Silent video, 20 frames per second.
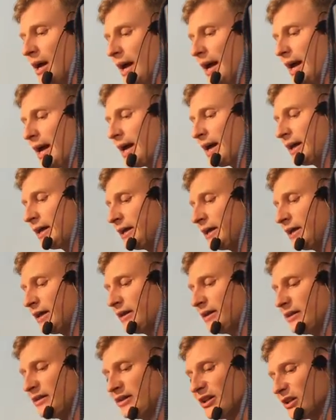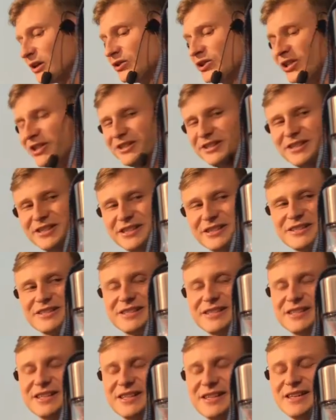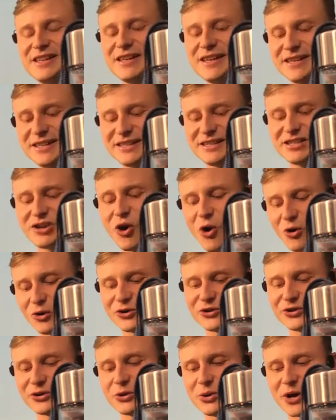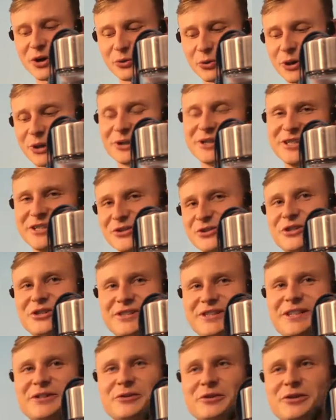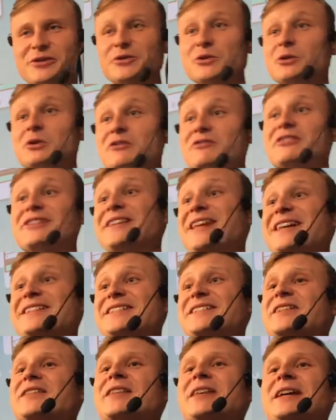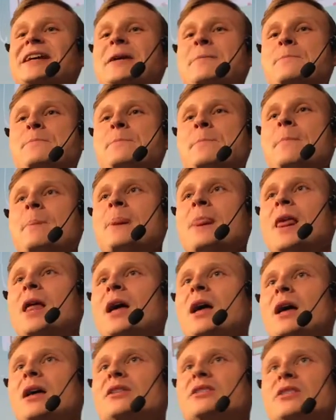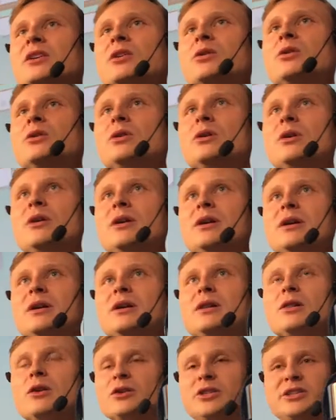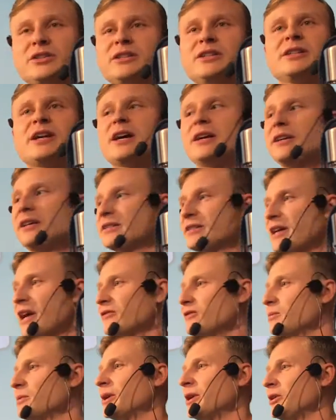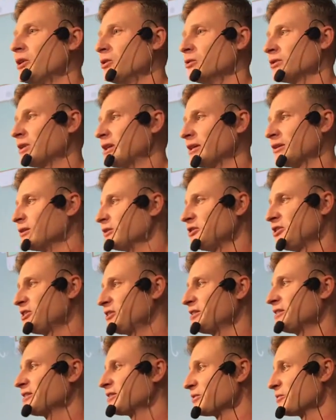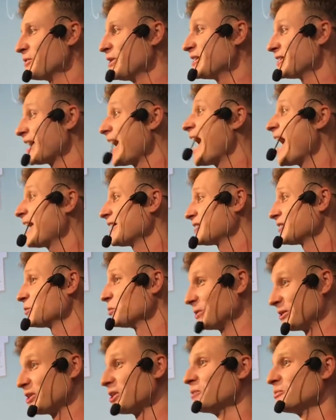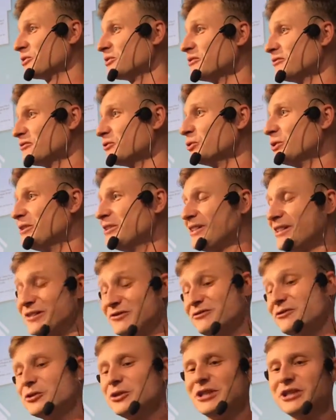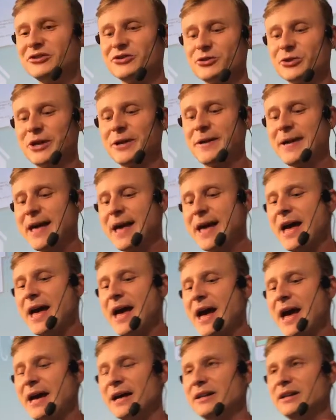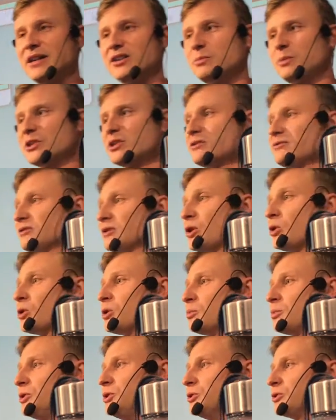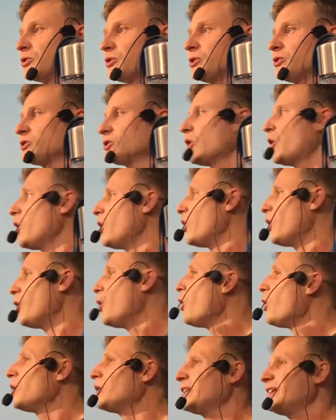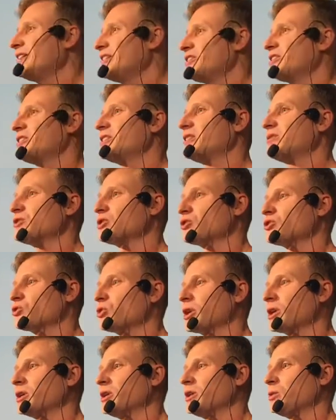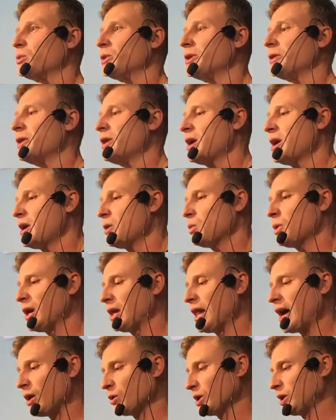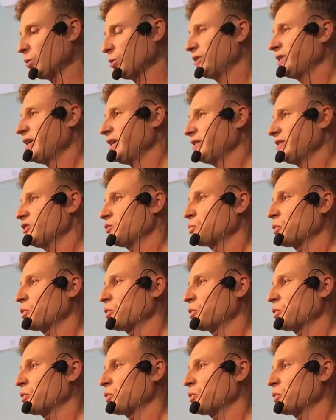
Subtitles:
And the logistics is also a really interesting or truly fantastic thing. So logistics, I guess everybody knows, like, logistics is a hassle when it comes to the food industry. And especially for local producers, all initiatives are struggling with, well, how can we take this